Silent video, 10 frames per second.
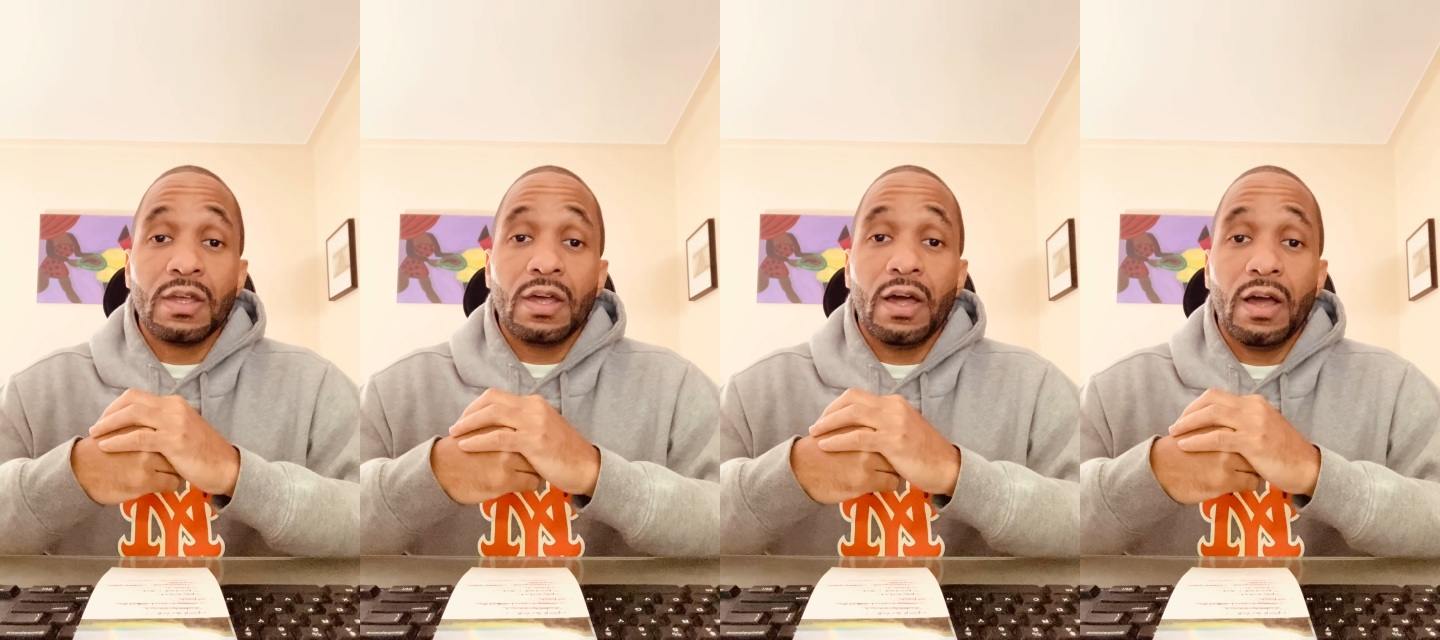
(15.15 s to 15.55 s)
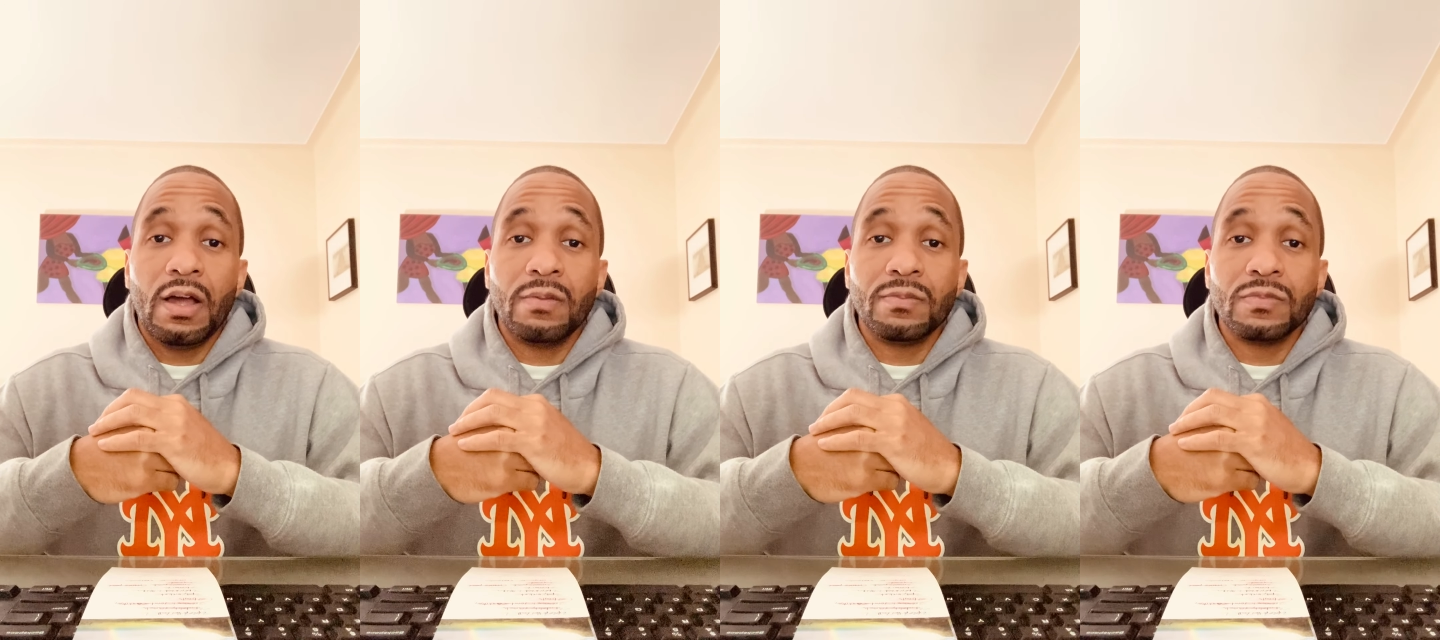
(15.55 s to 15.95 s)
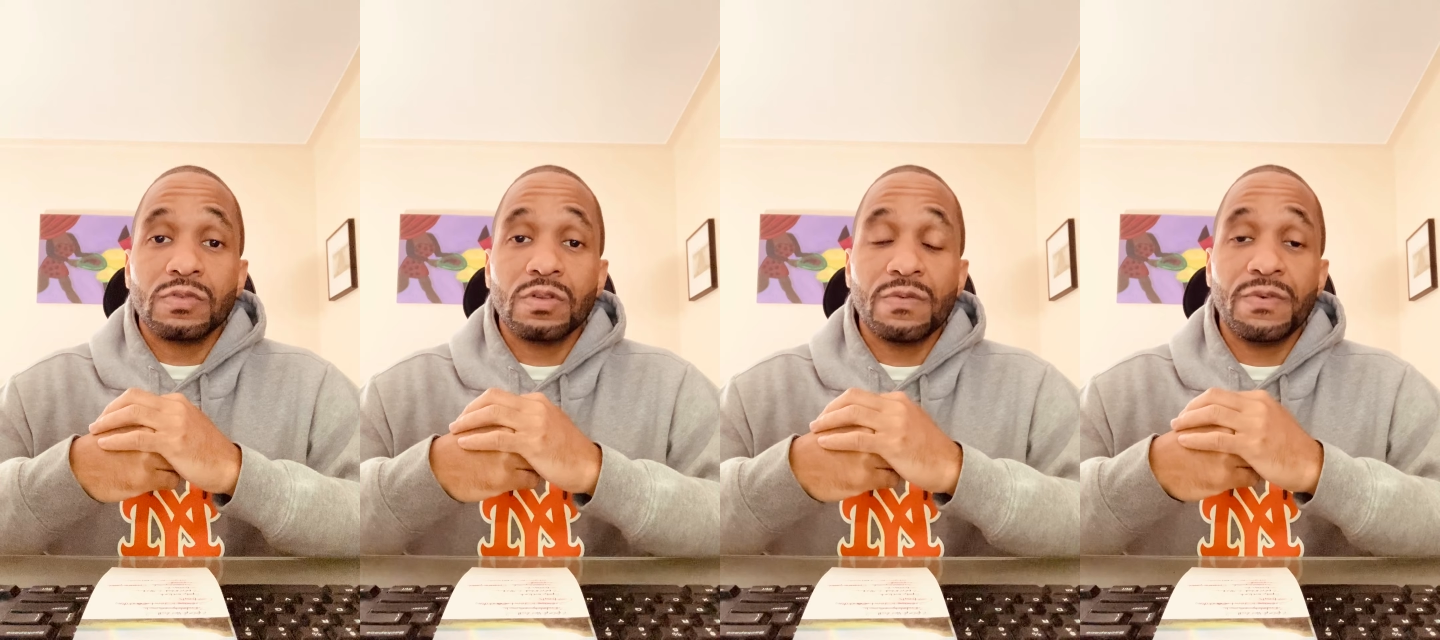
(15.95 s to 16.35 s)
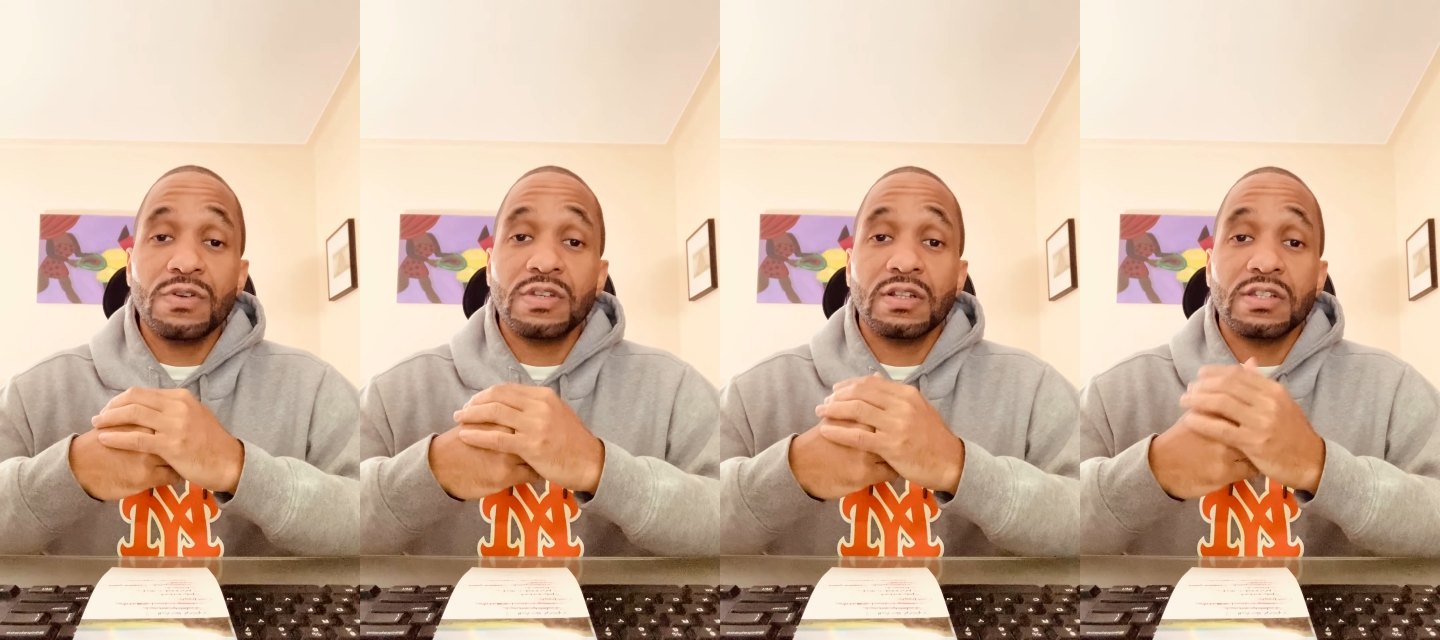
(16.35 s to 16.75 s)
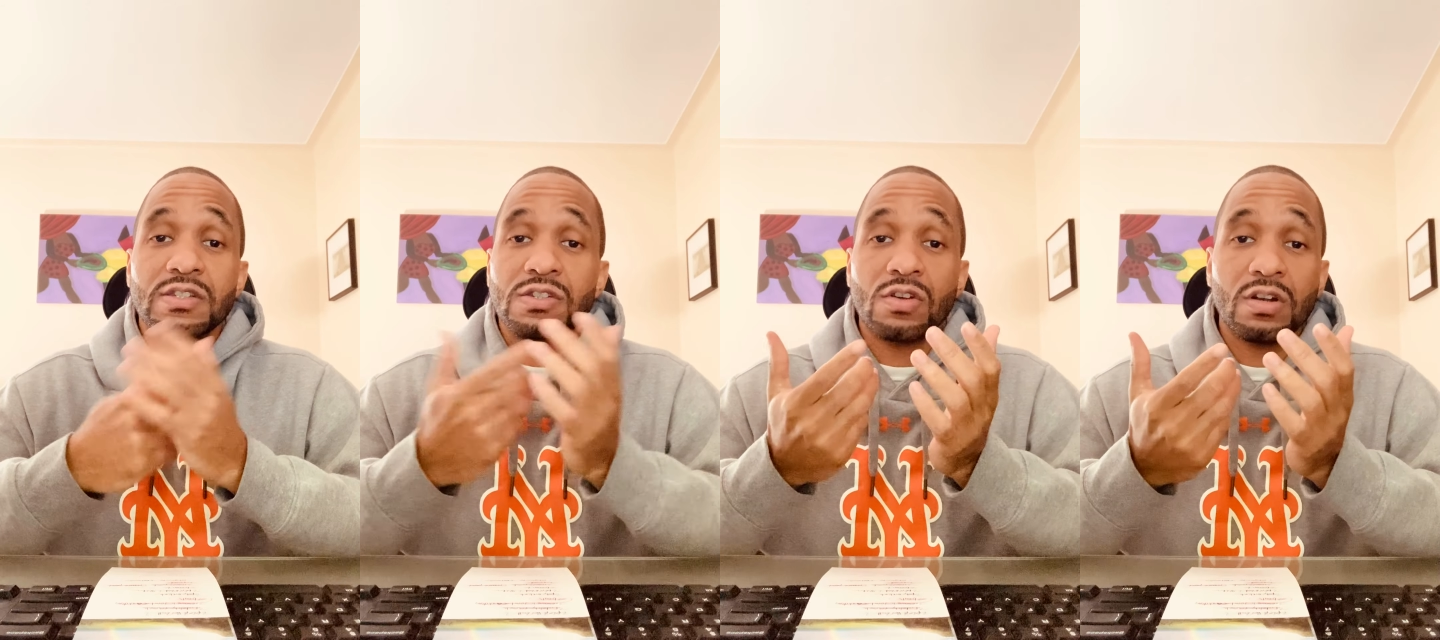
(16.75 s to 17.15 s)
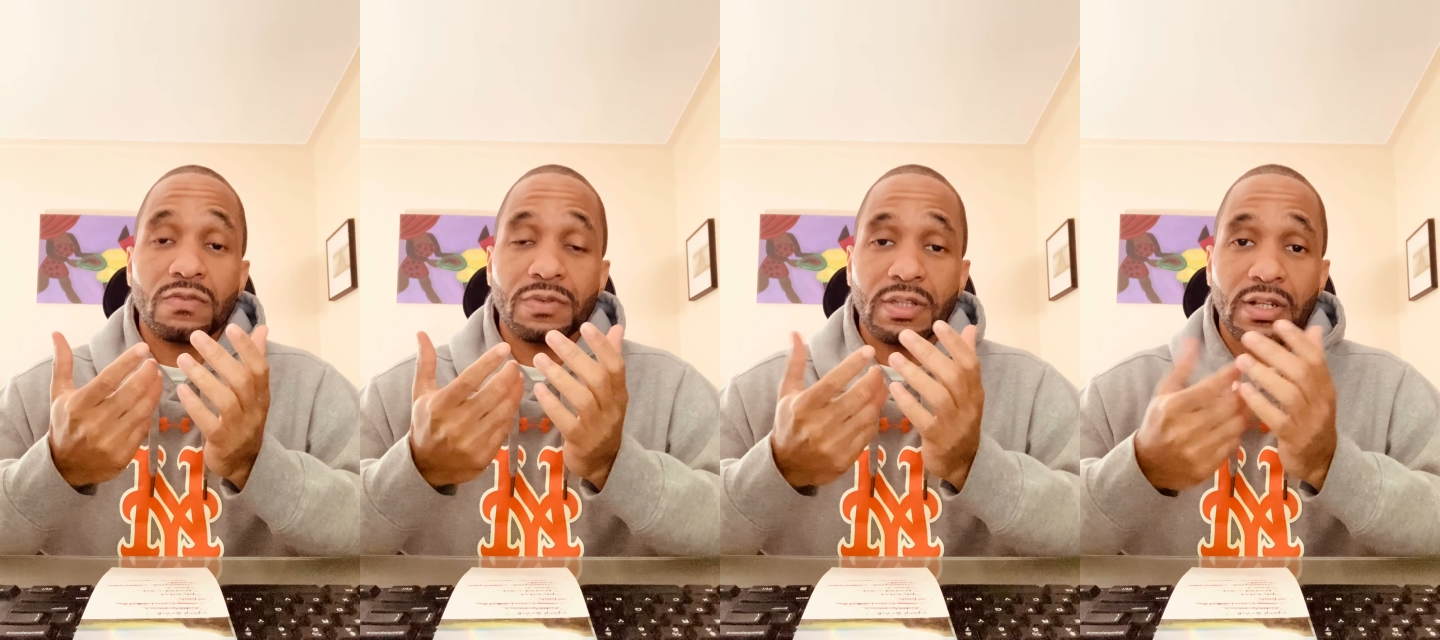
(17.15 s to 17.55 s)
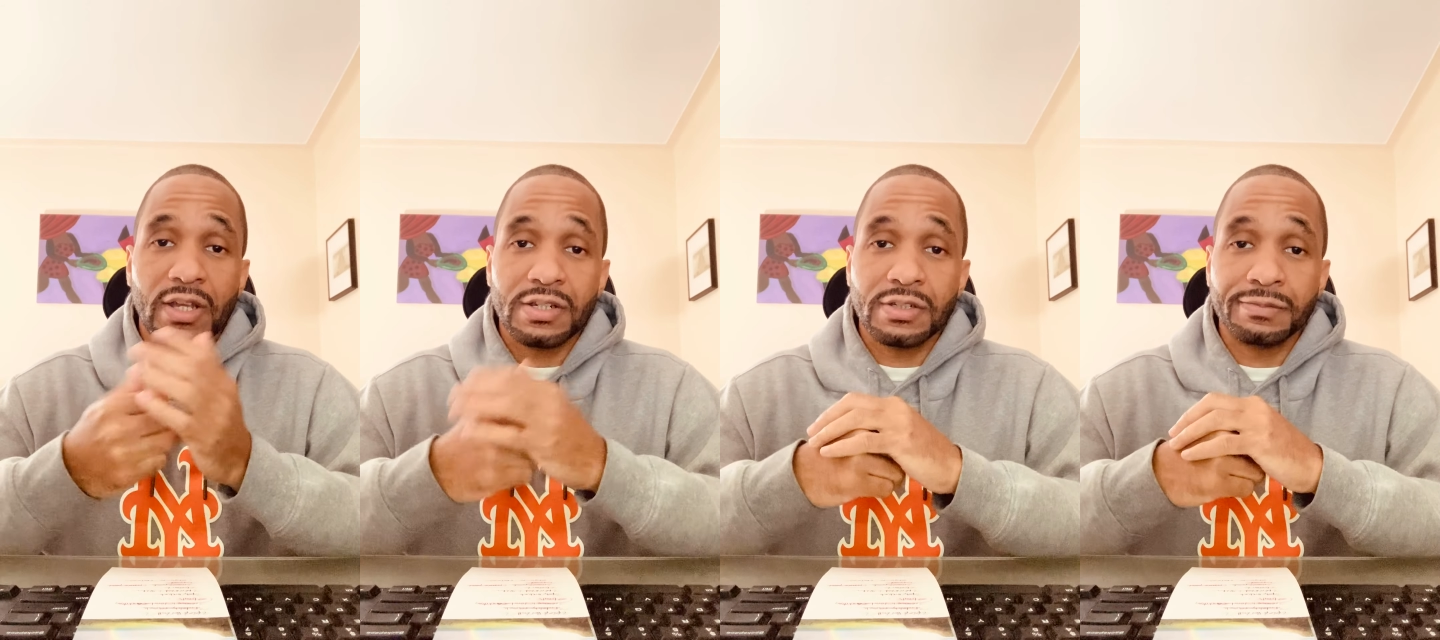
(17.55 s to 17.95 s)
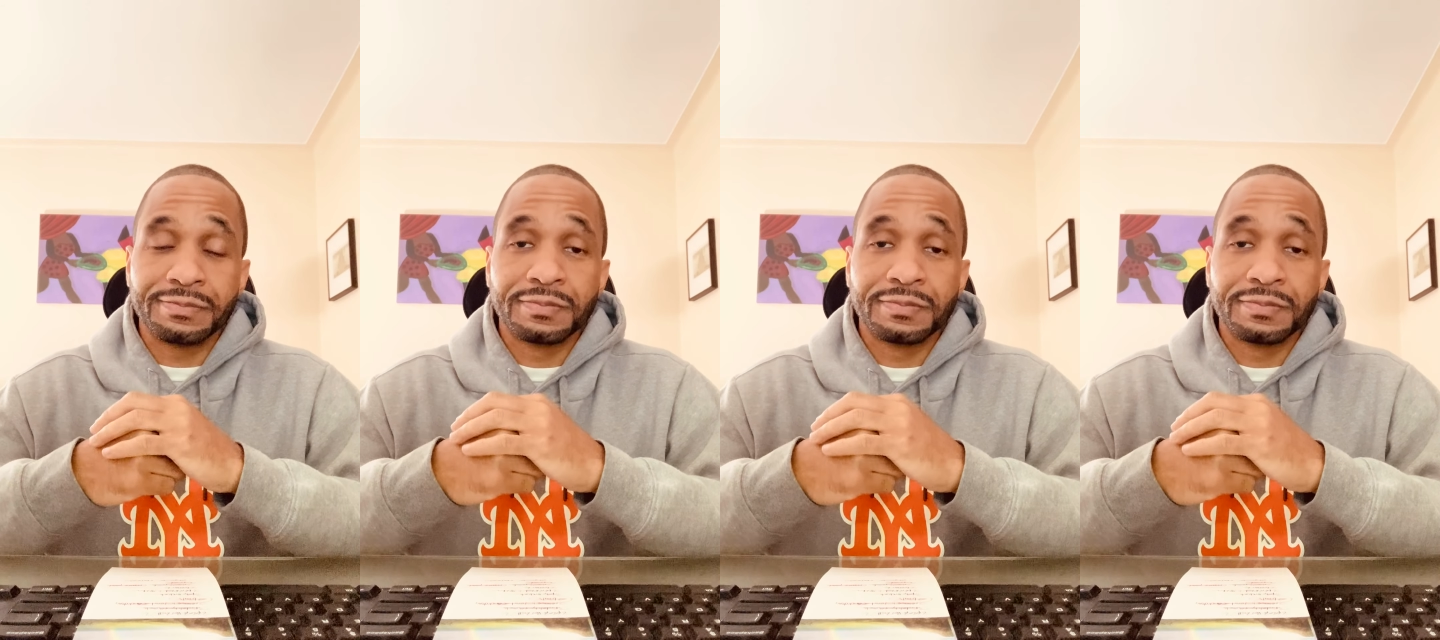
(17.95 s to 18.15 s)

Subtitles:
So the first thing, let's just start off with the election.